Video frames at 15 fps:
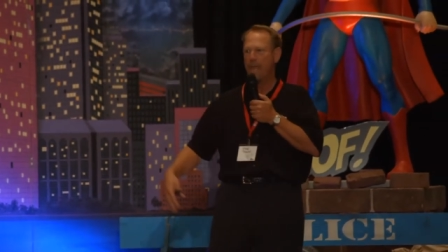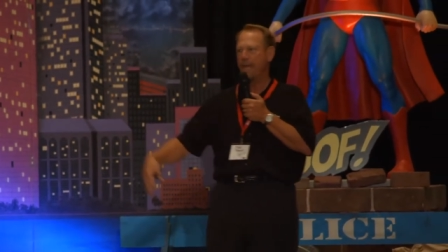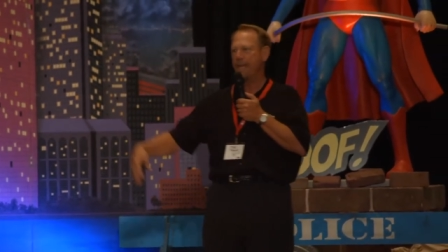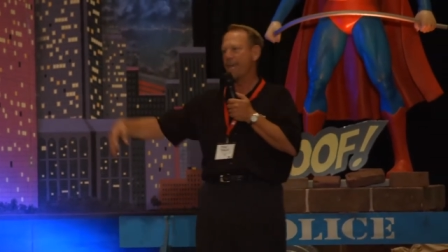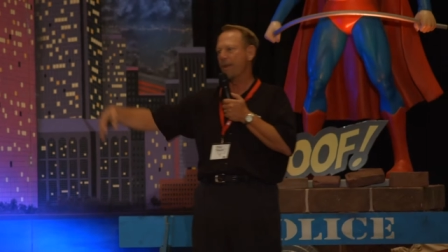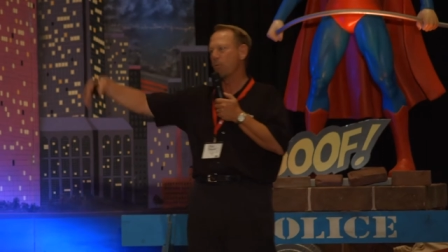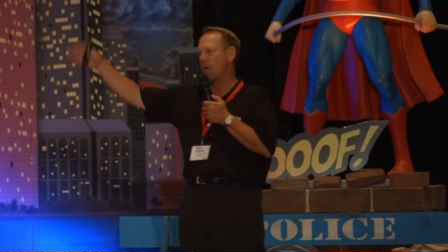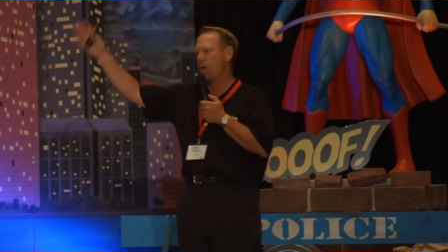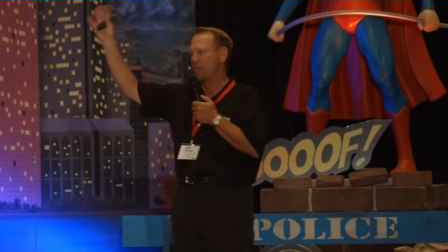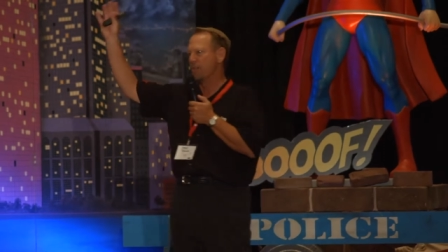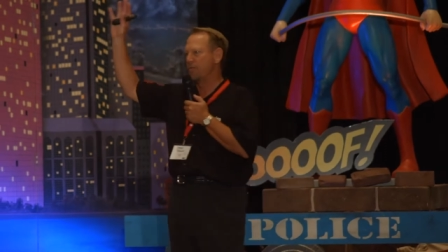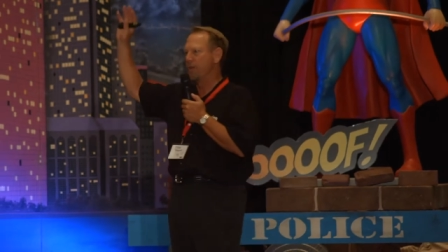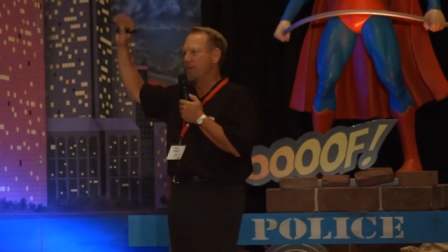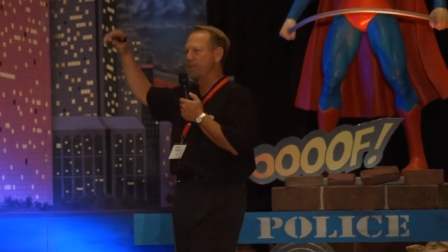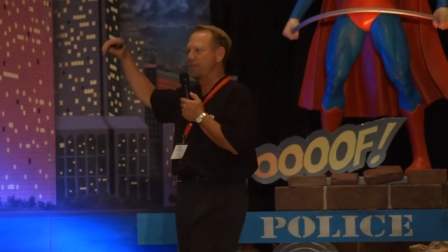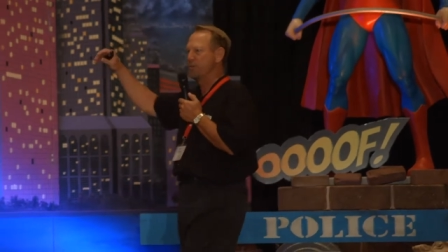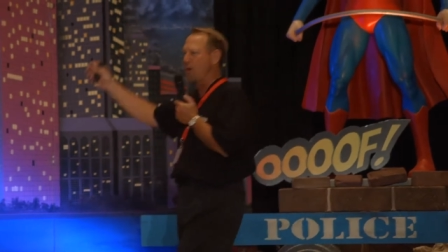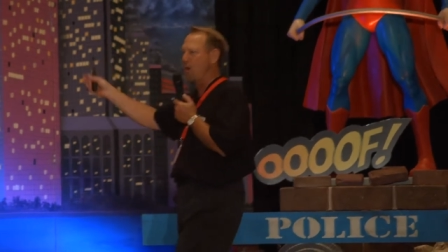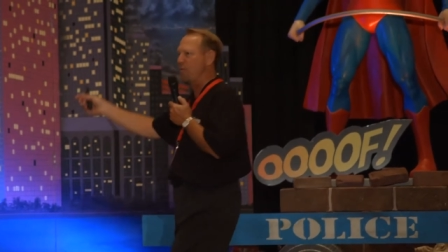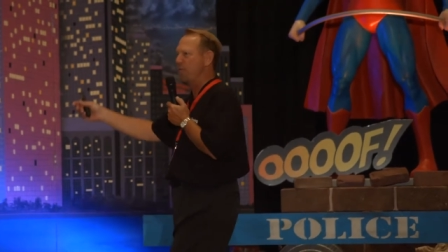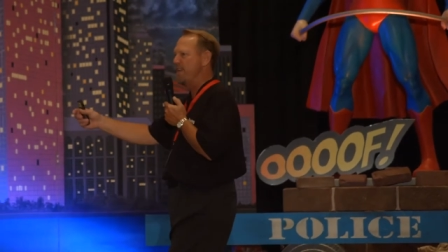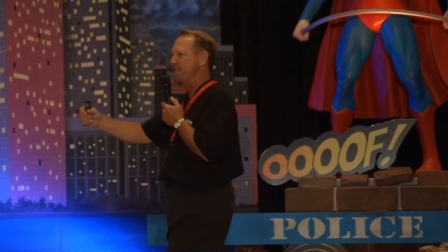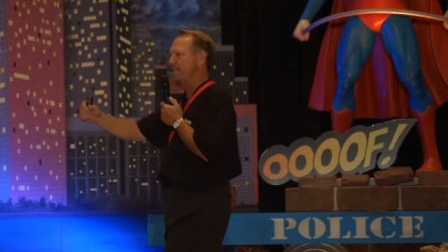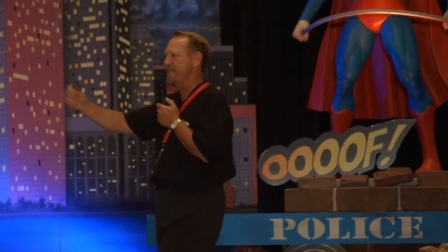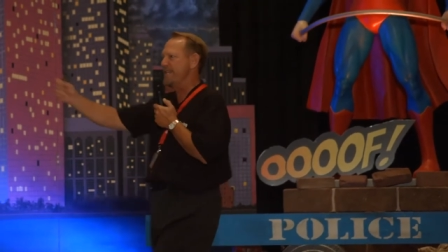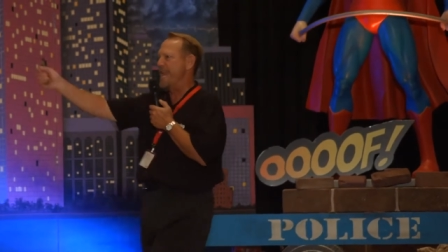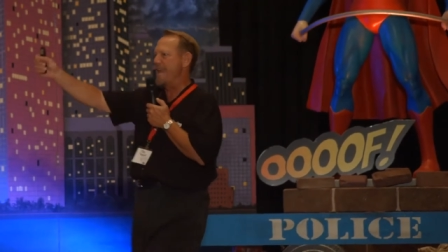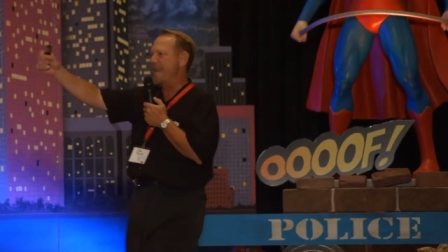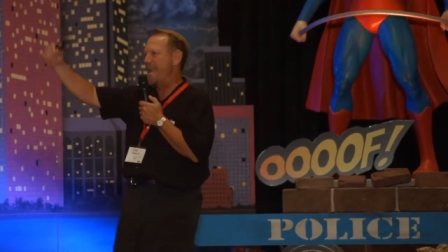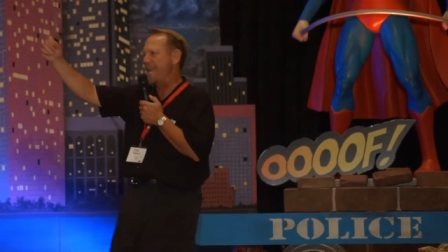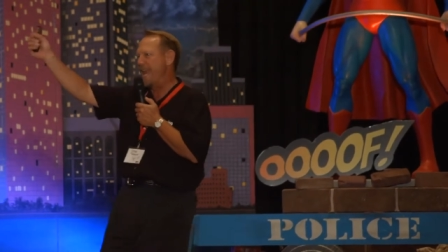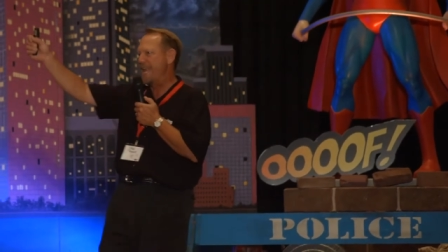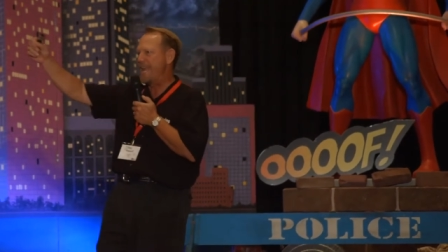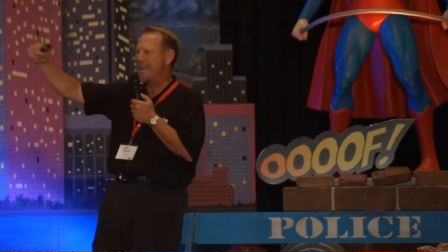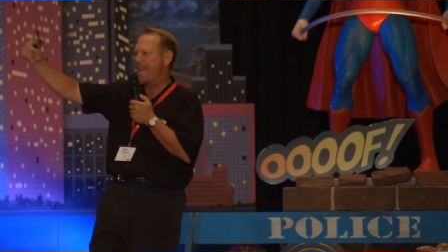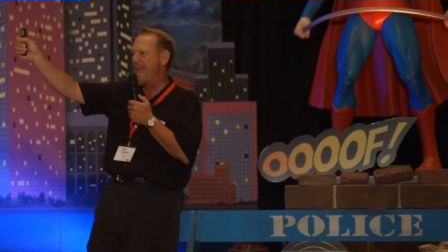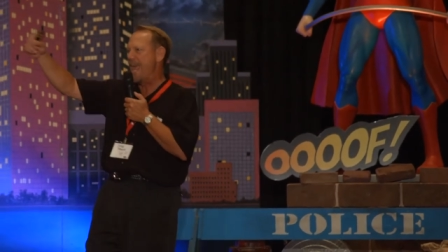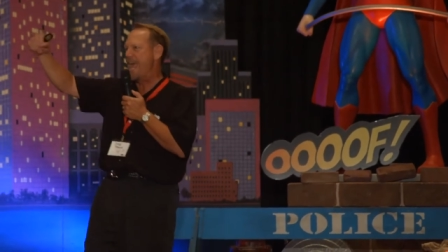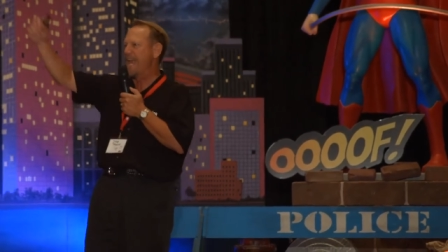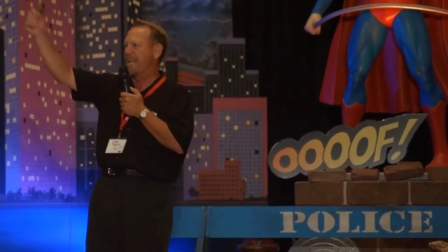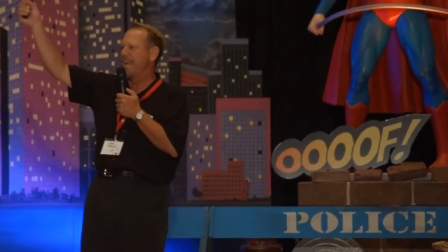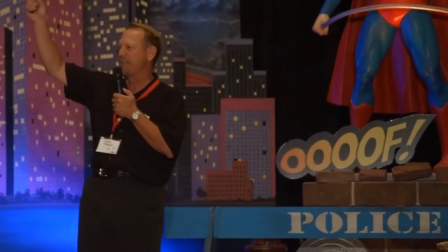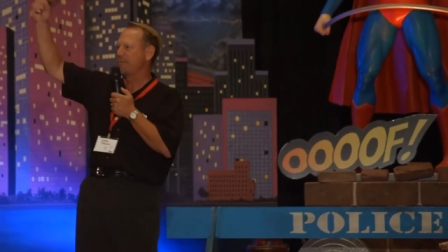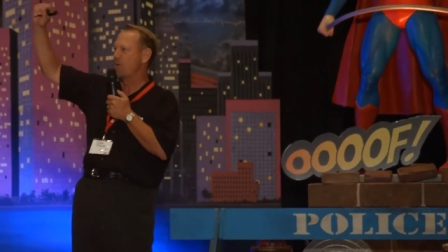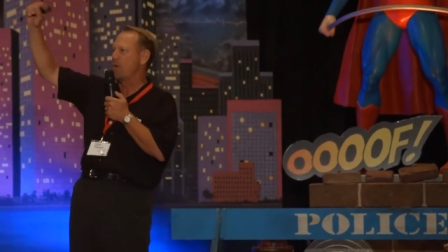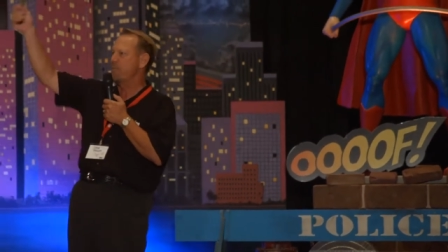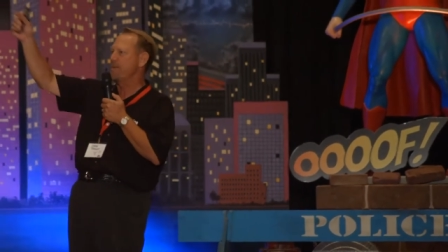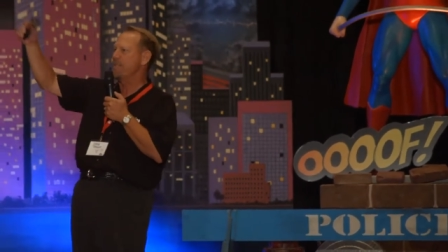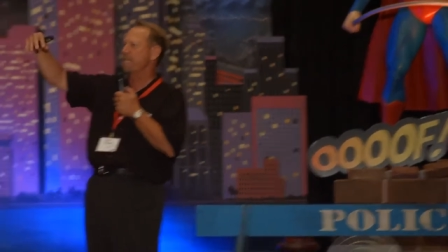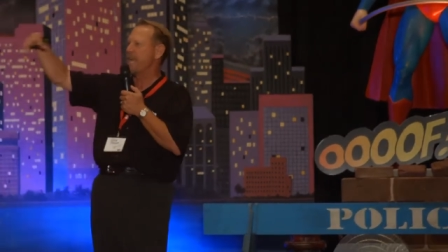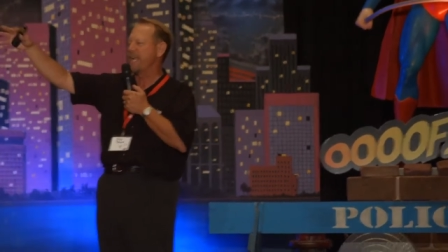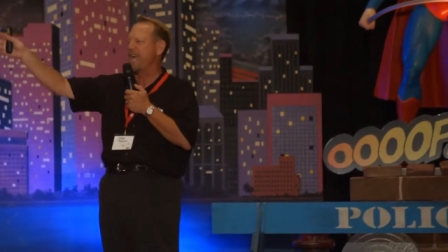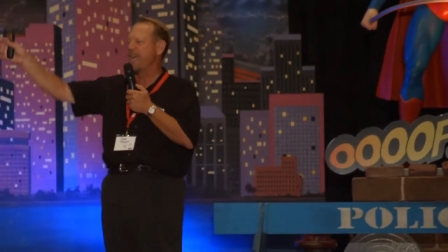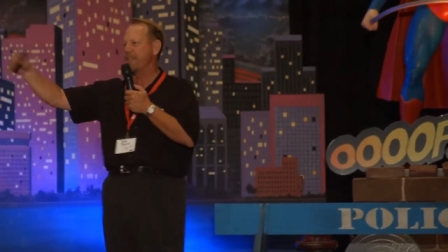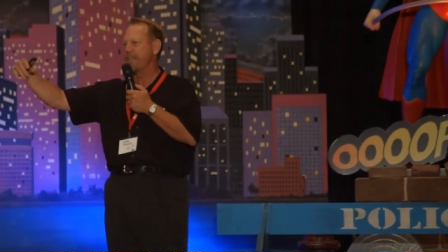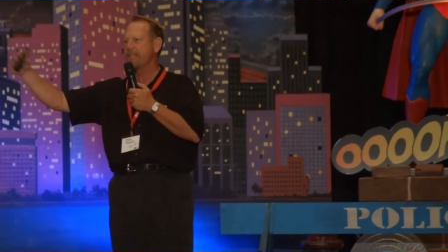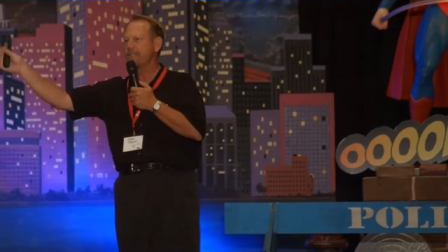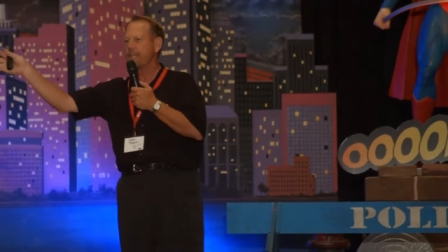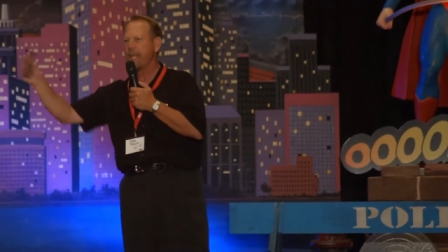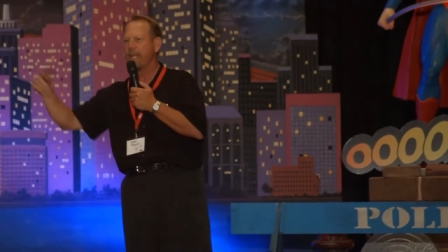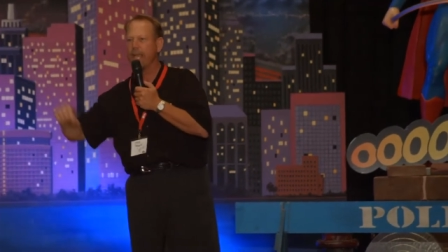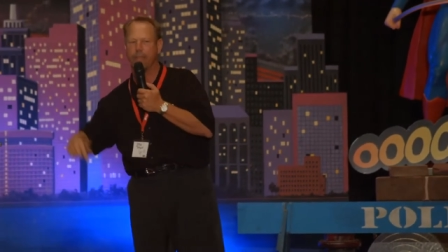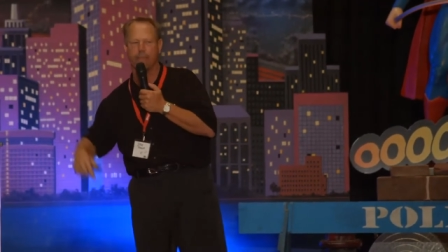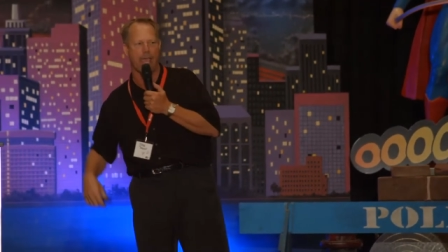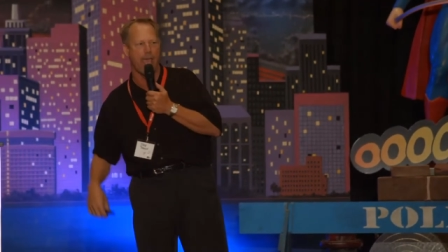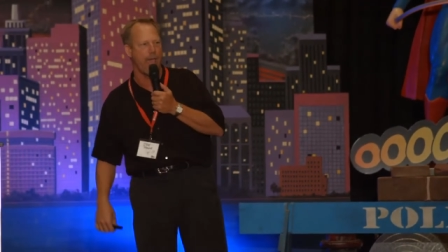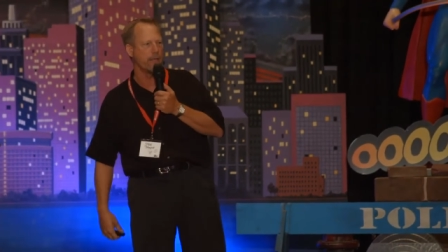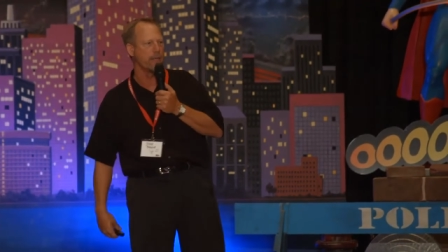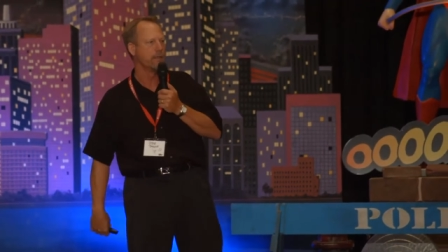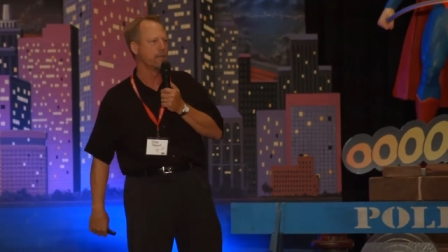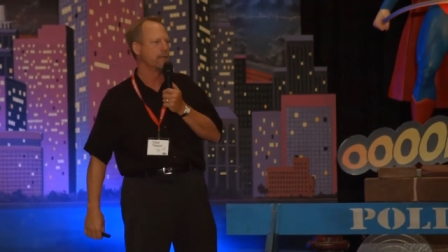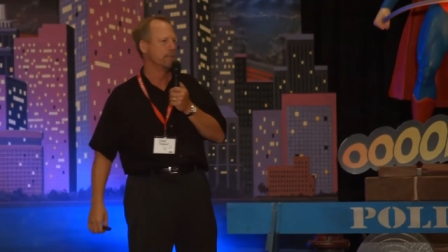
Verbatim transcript: and he had walls full of trophies, and na na na na na, I got trophies, I got this, I got that.